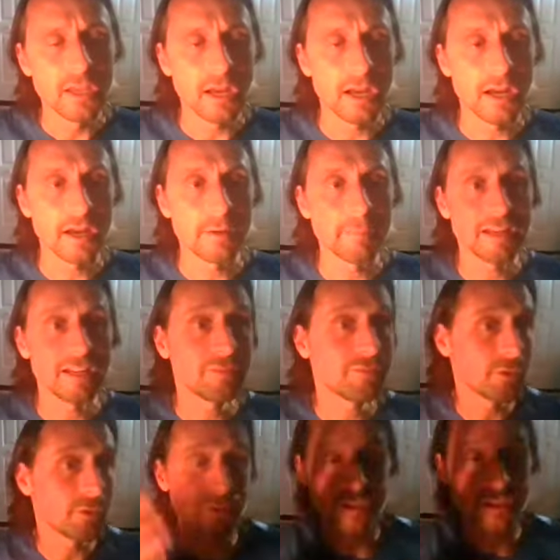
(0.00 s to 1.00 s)
And if
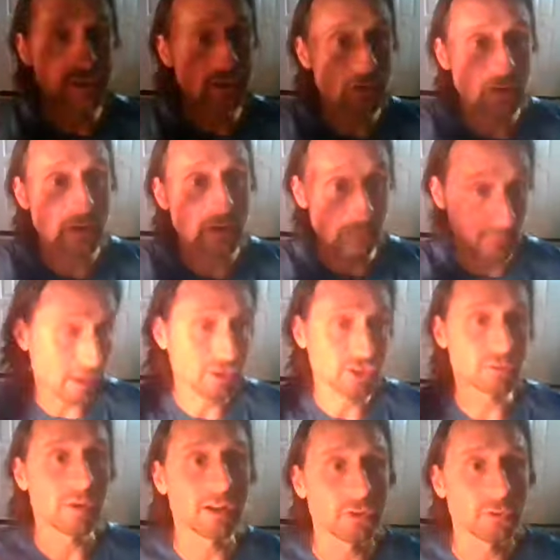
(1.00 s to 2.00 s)
those things are
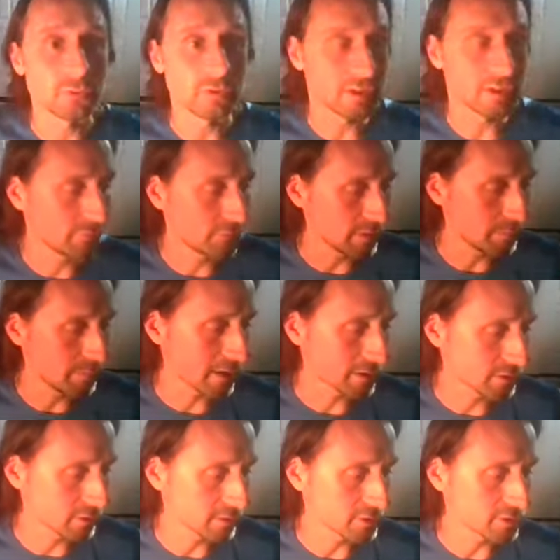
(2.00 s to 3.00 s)
actually, why don't you give feedback
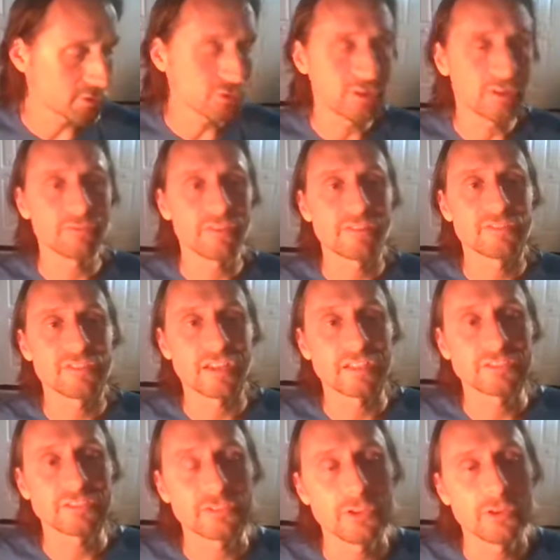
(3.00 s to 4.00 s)
to the listeners? You have 5
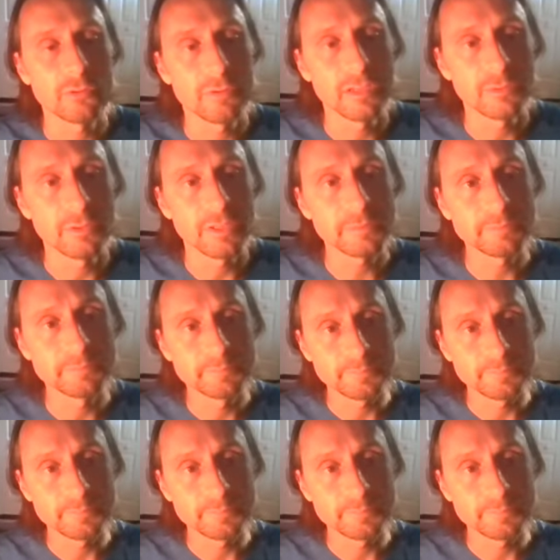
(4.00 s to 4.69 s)
seconds to go, by the way.